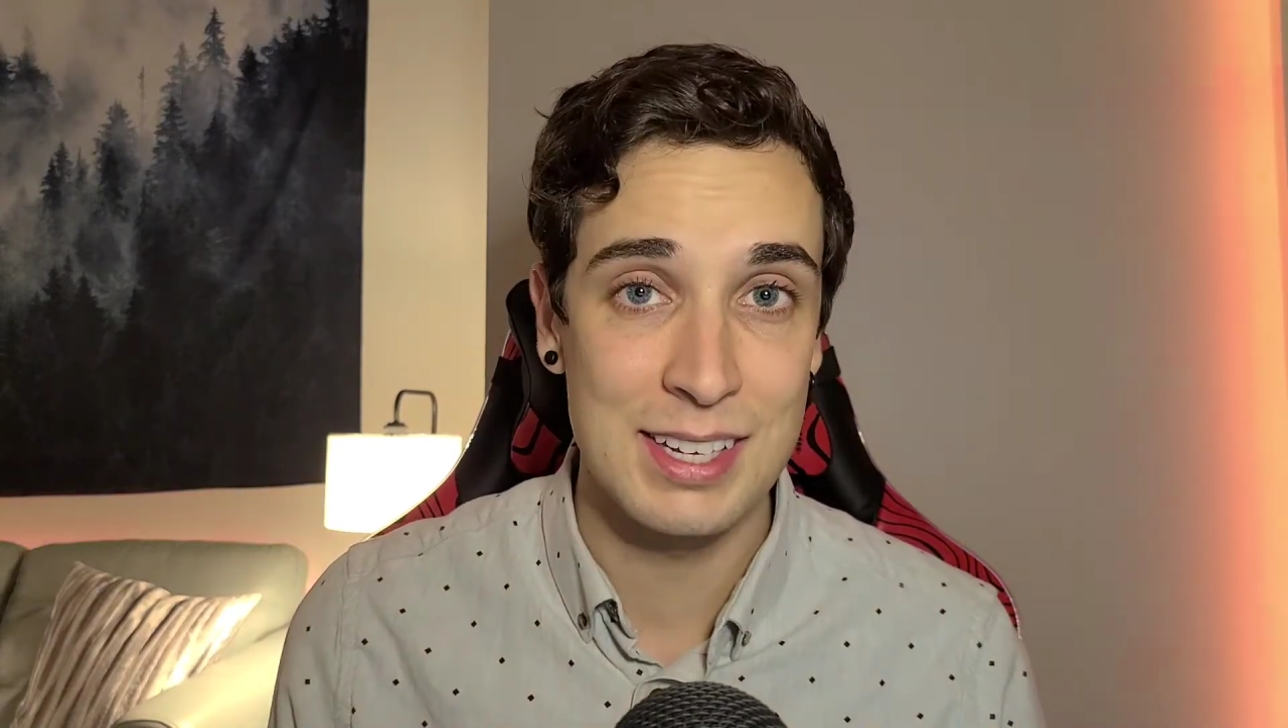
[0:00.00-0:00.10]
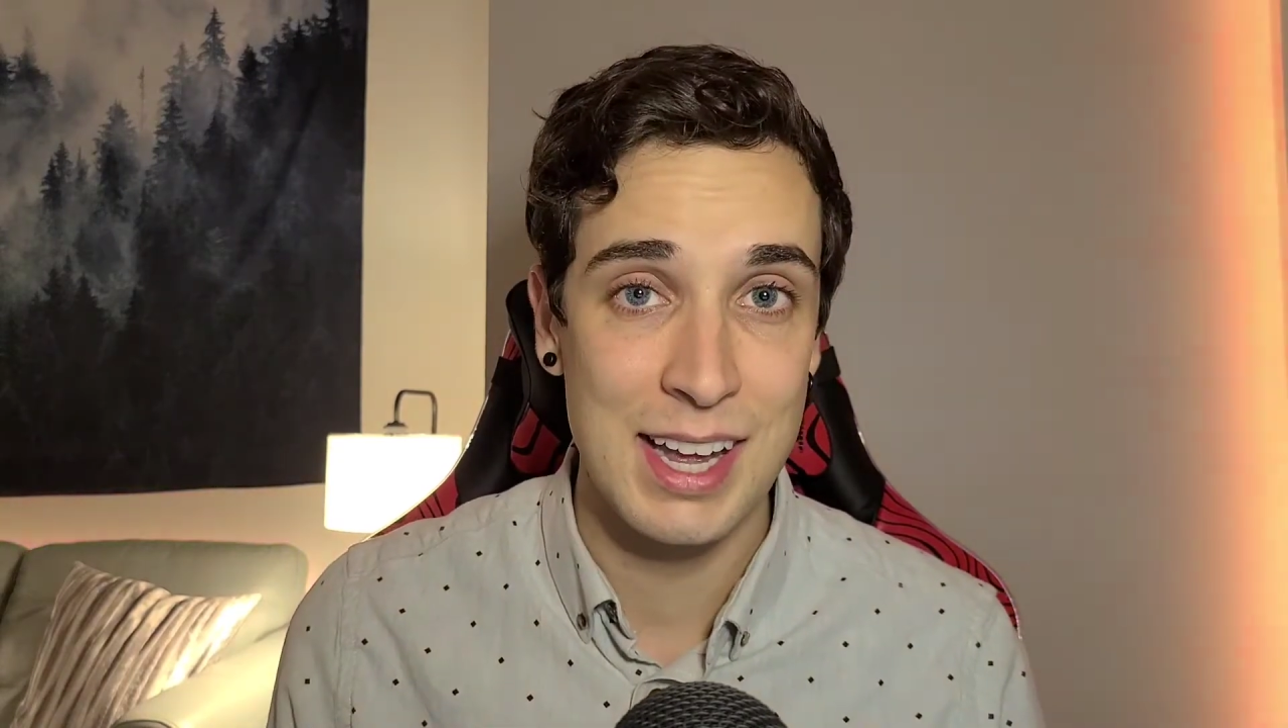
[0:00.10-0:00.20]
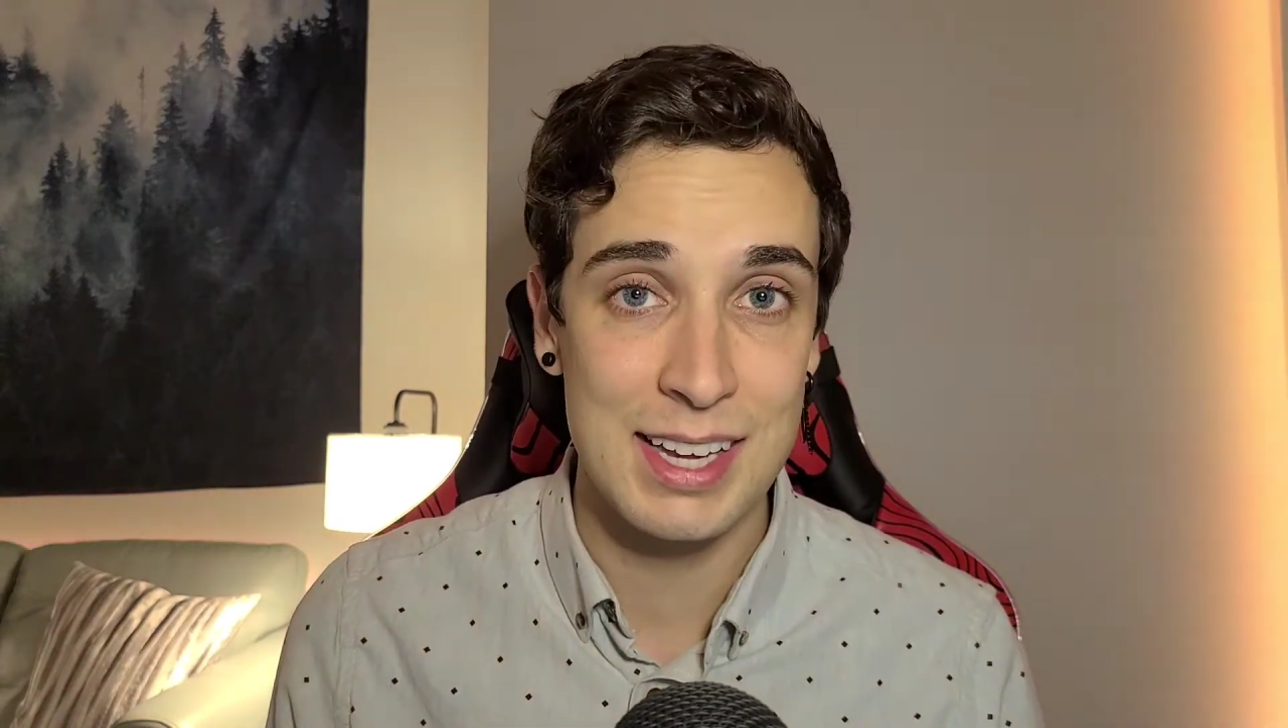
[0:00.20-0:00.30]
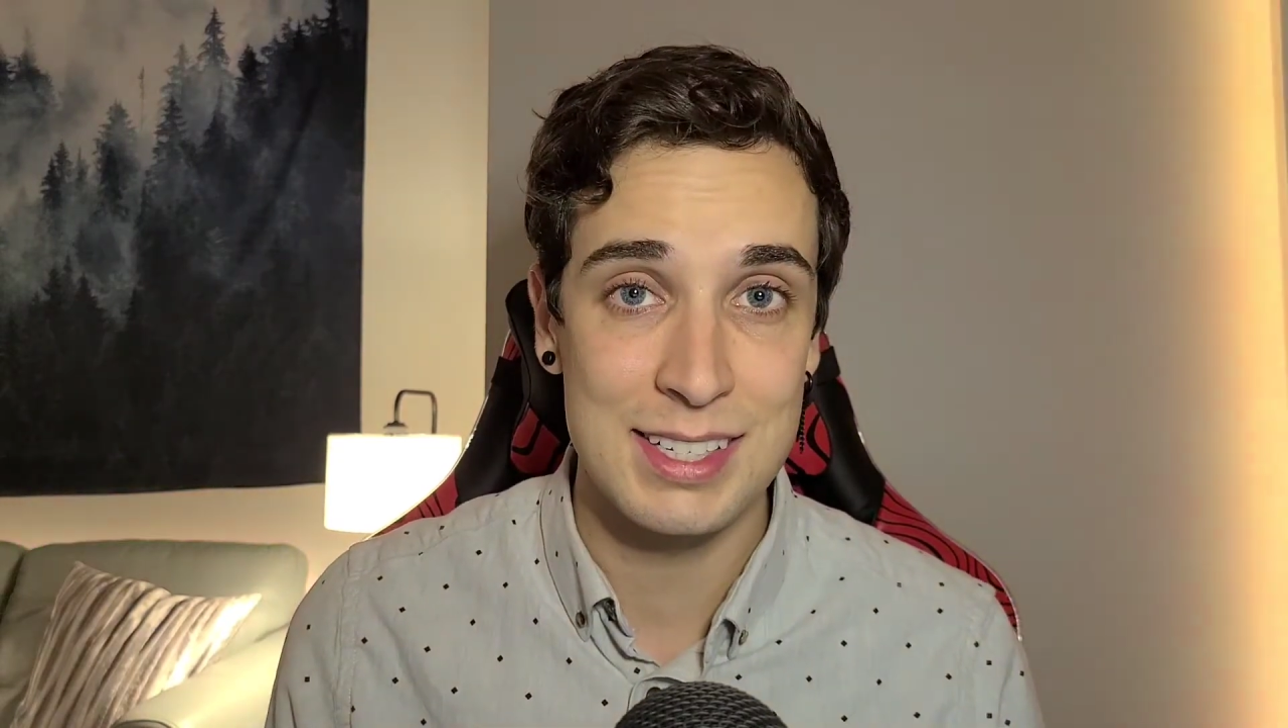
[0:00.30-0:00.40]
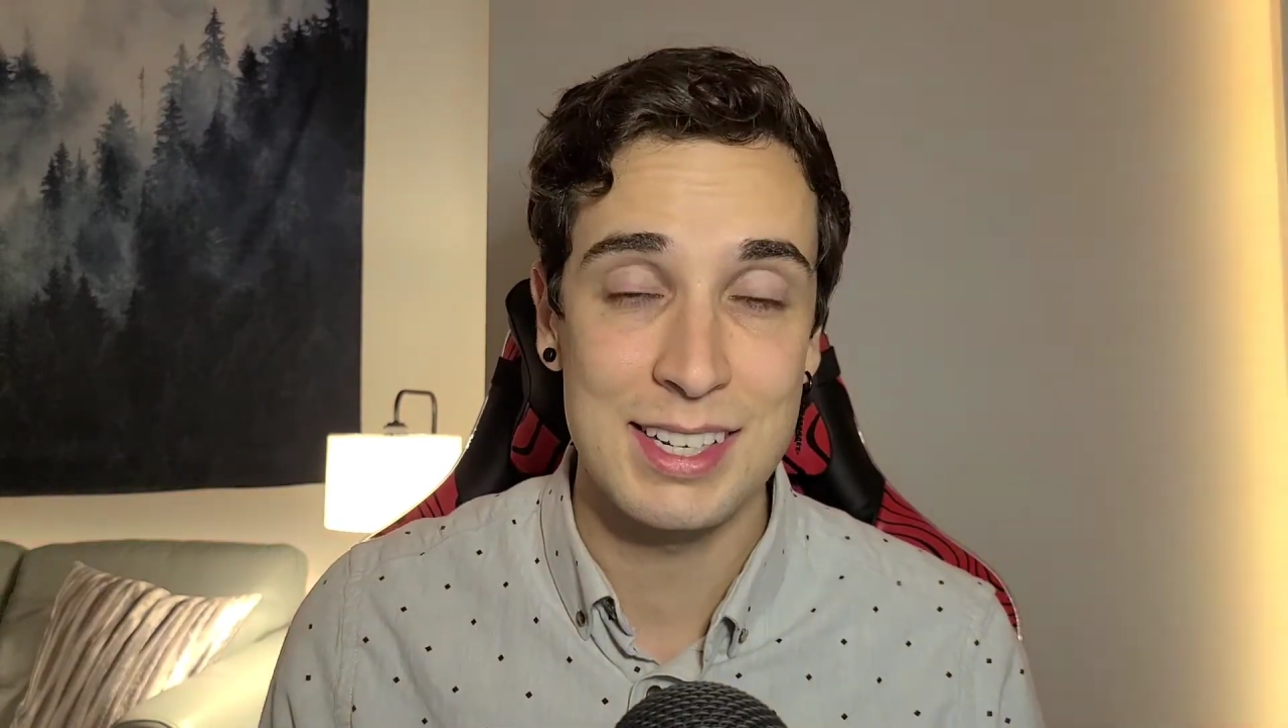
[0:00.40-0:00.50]

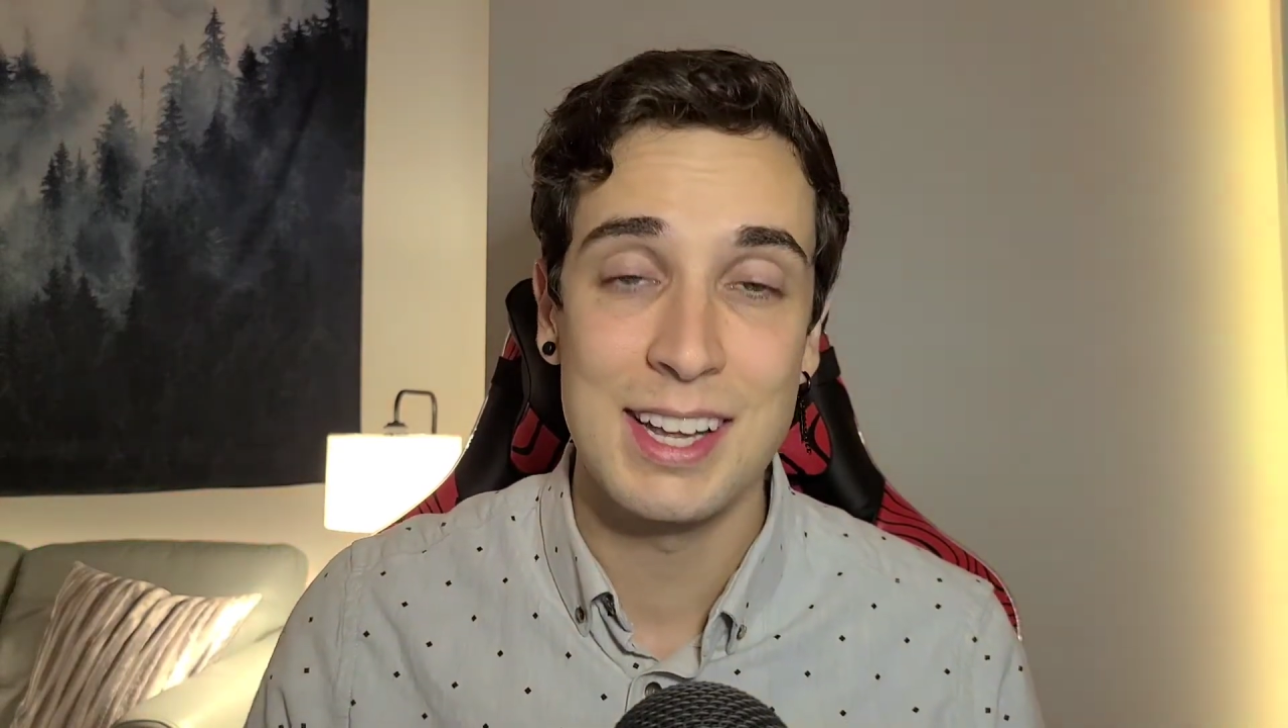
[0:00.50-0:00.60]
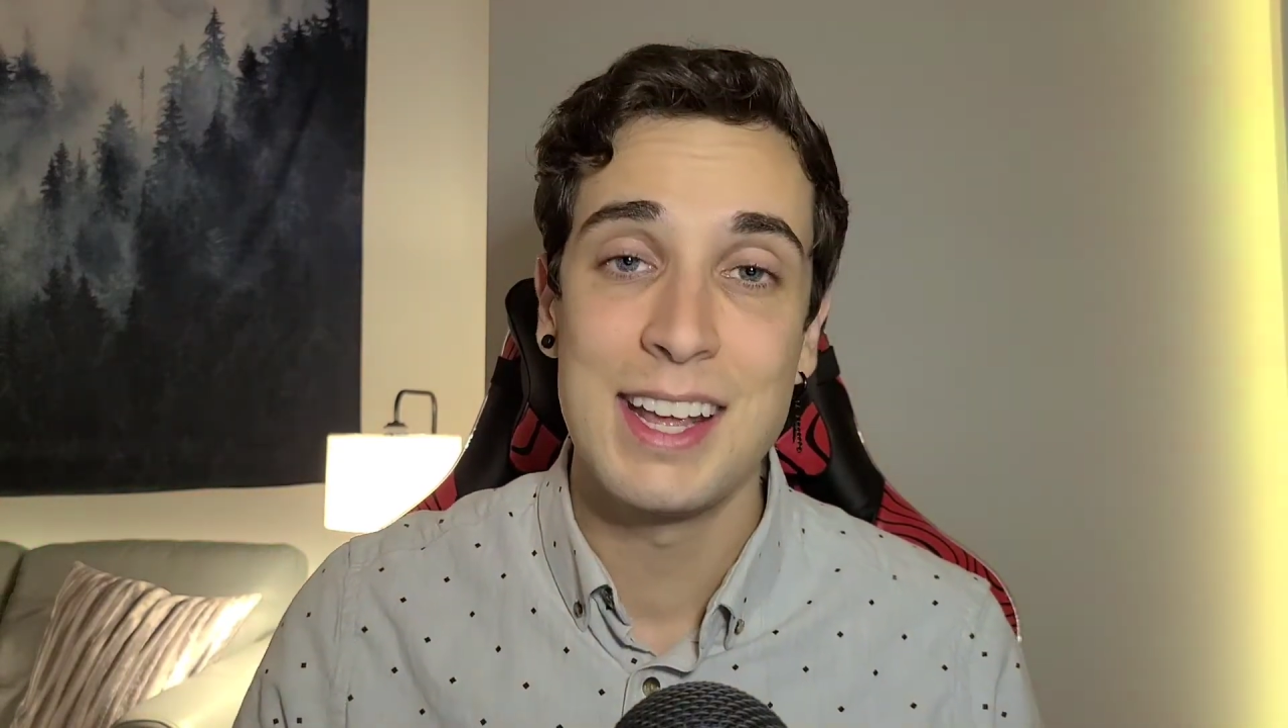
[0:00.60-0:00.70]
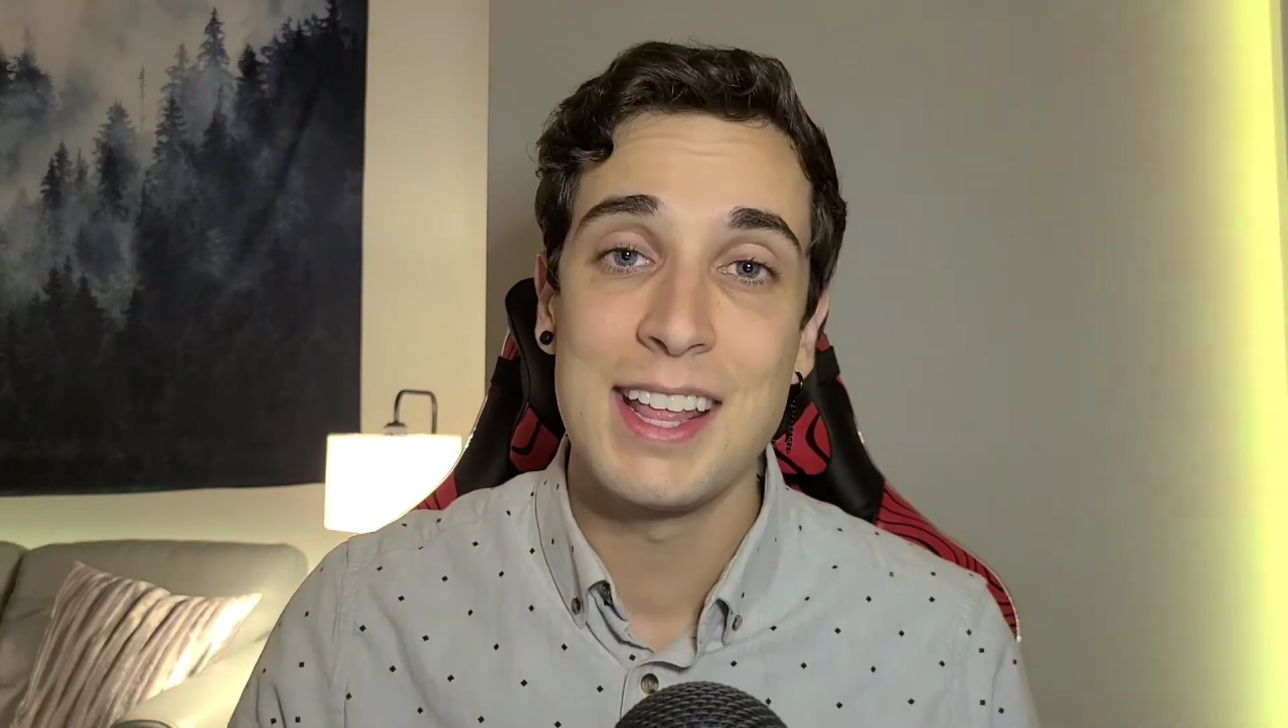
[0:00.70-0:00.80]
test.